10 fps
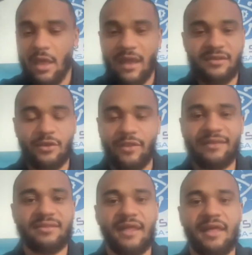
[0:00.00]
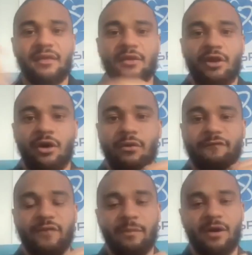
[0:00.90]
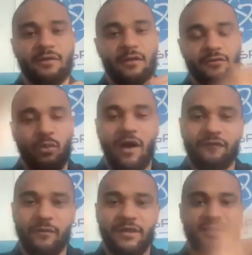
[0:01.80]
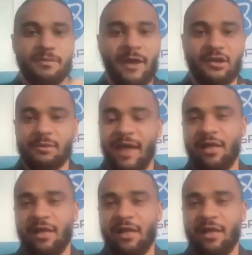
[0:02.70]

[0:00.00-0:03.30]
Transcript: And so let's say, you know, from a 12 month spectrum,